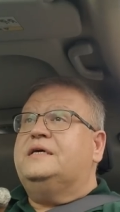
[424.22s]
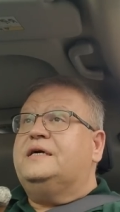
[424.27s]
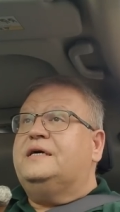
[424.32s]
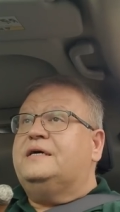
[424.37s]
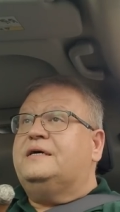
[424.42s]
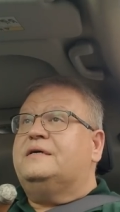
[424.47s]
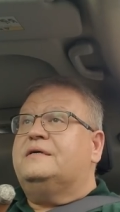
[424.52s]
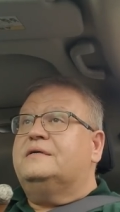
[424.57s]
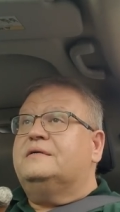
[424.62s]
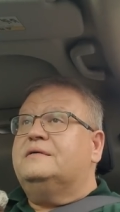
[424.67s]

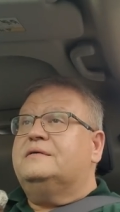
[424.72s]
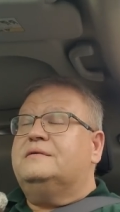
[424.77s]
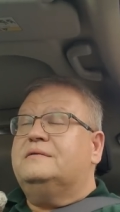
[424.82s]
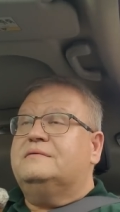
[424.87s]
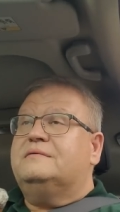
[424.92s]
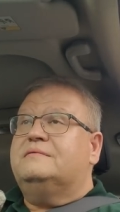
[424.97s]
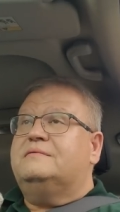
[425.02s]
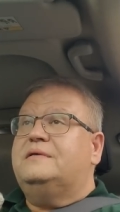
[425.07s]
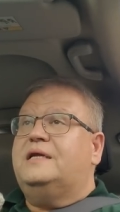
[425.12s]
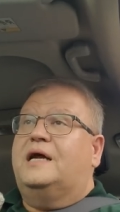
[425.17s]
uh,
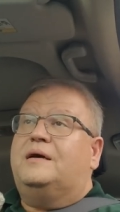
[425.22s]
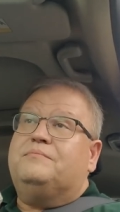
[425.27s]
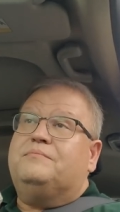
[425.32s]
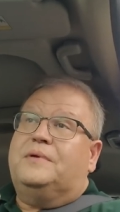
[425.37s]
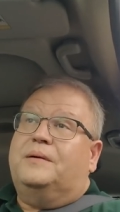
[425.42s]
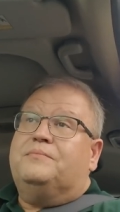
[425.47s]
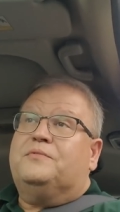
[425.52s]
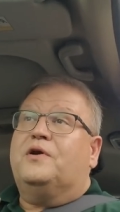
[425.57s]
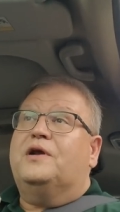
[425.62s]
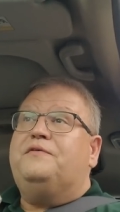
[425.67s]
you know, I'm,
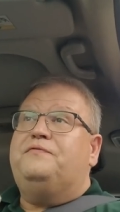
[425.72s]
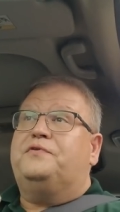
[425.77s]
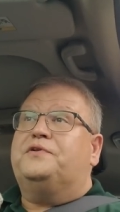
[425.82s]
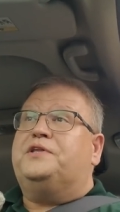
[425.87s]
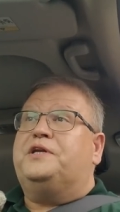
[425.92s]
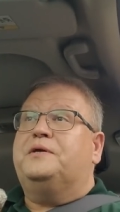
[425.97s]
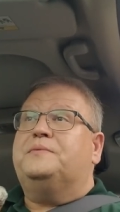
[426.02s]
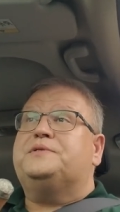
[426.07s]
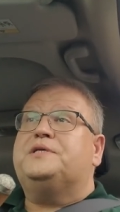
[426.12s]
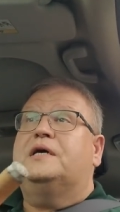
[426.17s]
I'm grateful
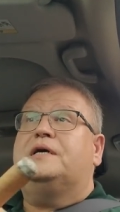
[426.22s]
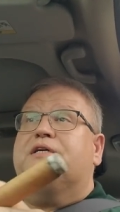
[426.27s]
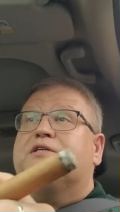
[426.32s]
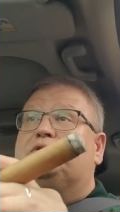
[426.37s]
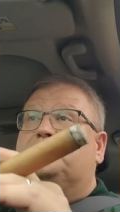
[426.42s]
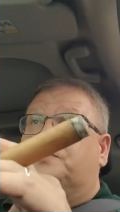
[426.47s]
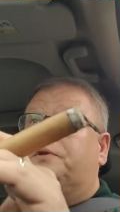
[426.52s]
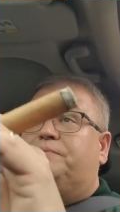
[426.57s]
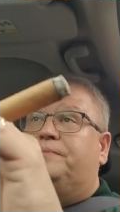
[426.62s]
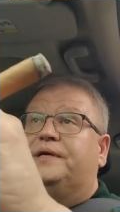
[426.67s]
that he was honest
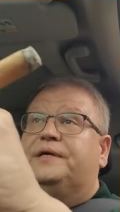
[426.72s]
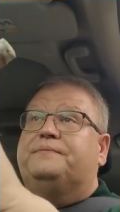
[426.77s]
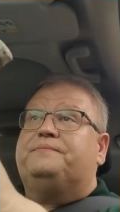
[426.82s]
with me.